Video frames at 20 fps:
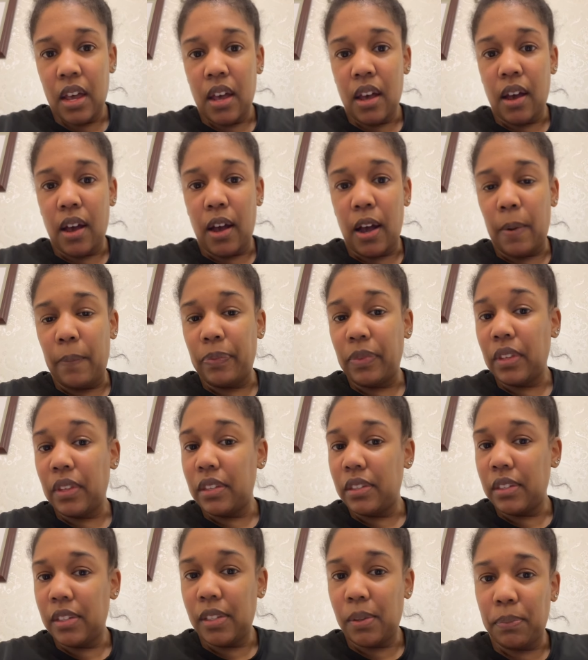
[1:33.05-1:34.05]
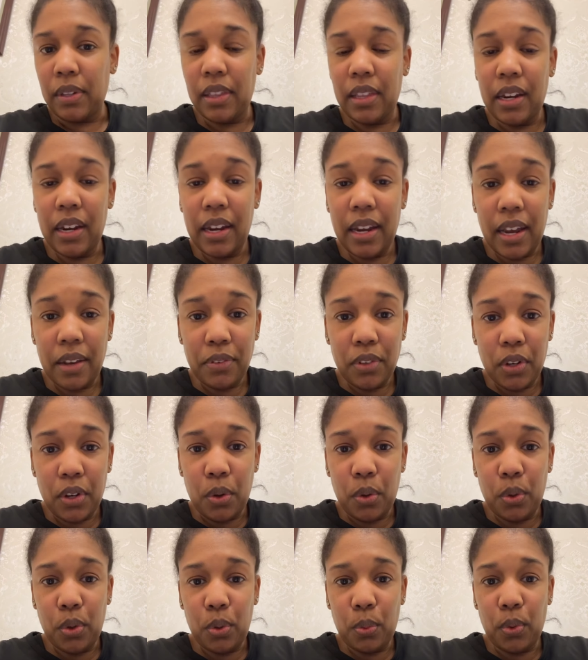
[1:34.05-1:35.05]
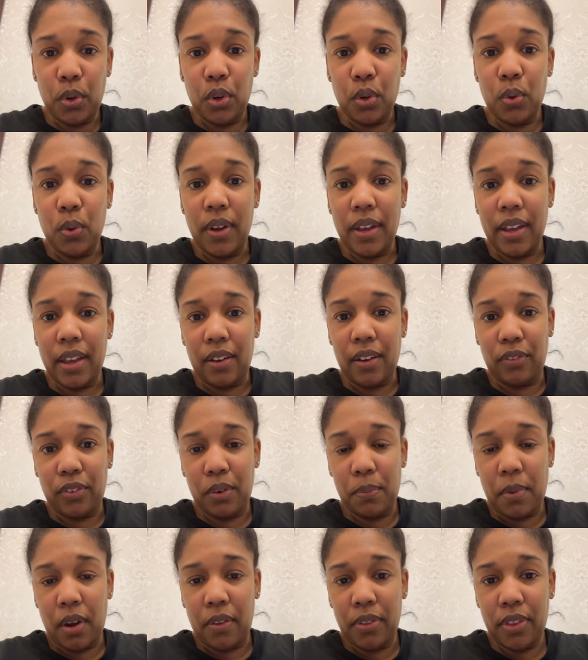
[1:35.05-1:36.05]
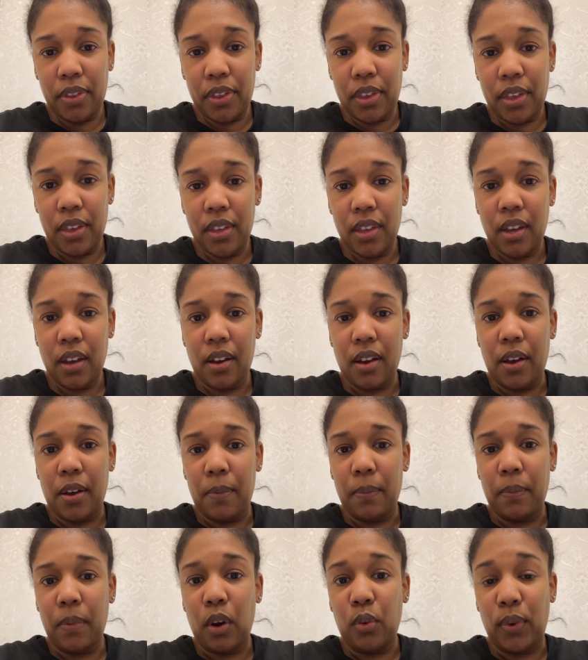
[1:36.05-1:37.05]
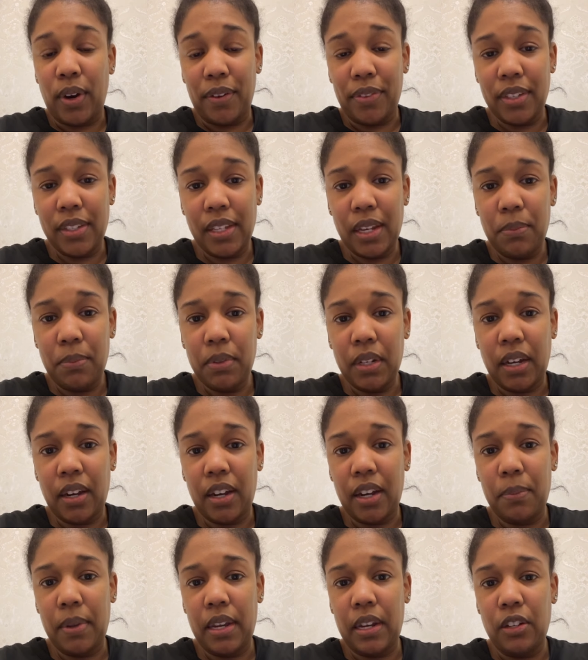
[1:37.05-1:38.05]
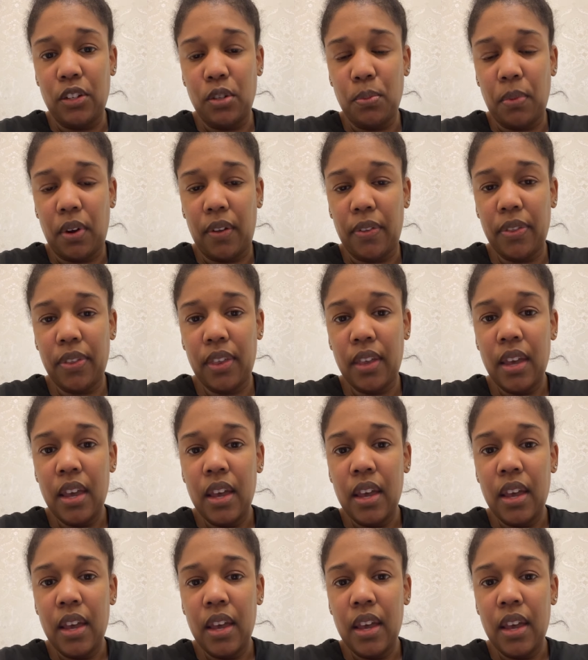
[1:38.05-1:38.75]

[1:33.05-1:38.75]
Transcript: Um, this is something that I have to go through every month um, around the same time each month.